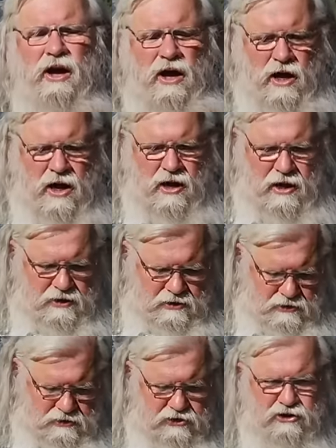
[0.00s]

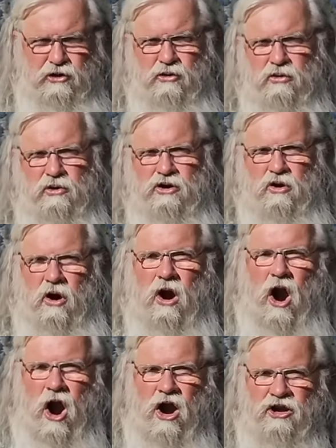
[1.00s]
to your
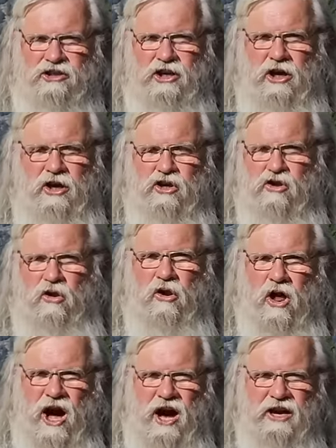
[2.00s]
heart, your
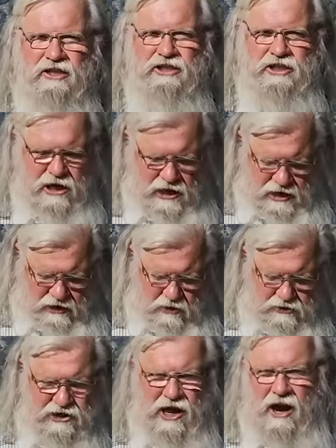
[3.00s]
lungs. It
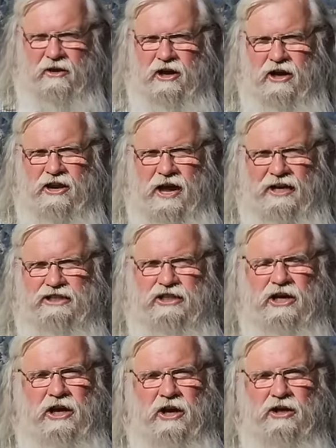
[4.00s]
goes down and
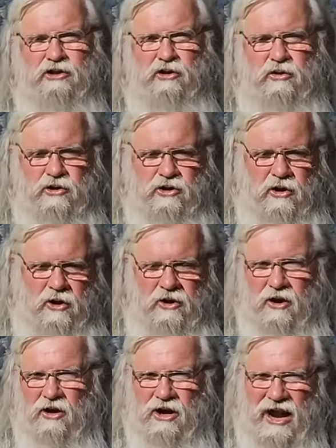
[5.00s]
connects to your
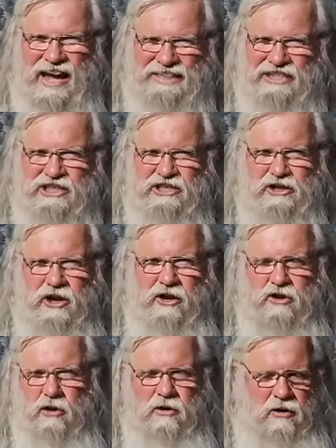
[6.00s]
guts,
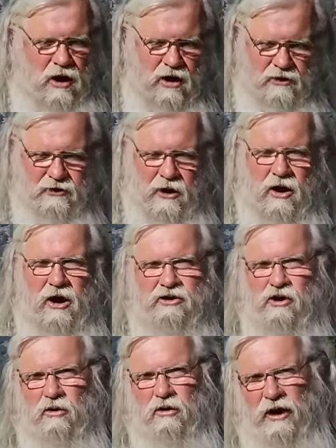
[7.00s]
all
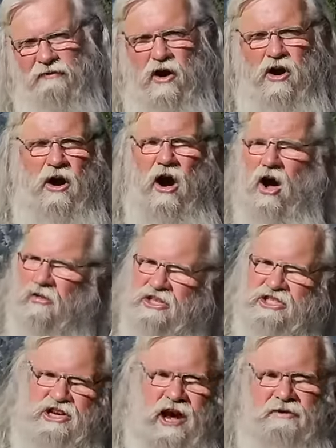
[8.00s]
your liver, all
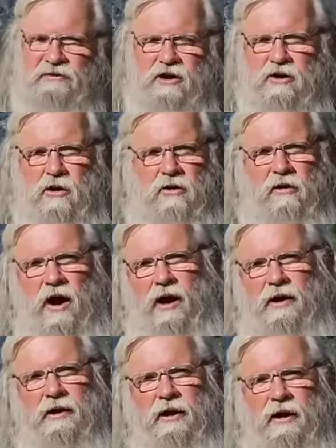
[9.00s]
this stuff,
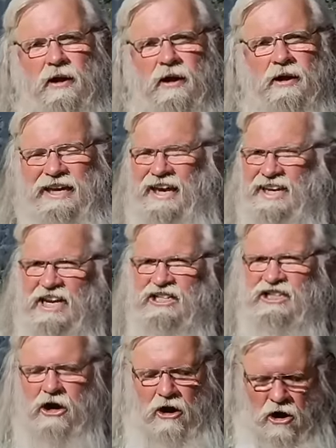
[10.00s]
your
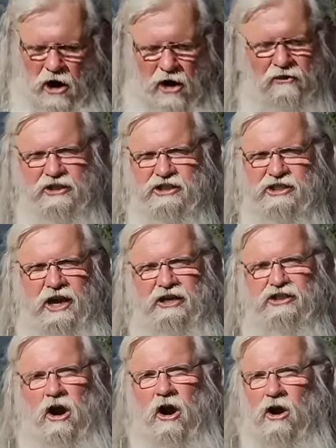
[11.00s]
kidneys, all these
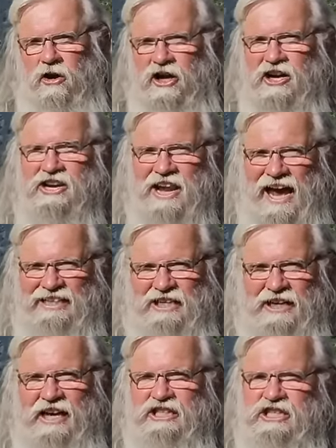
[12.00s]
things are
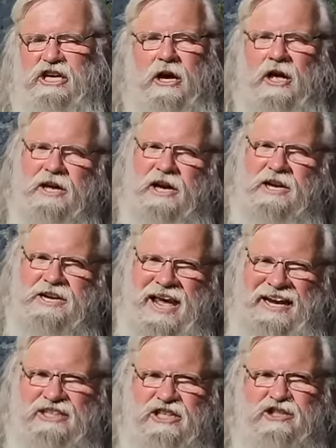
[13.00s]
connected. It's
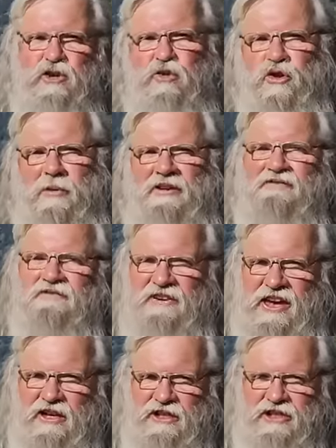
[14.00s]
connected to them and
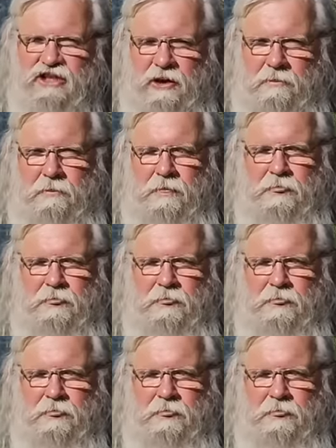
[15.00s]
feels them.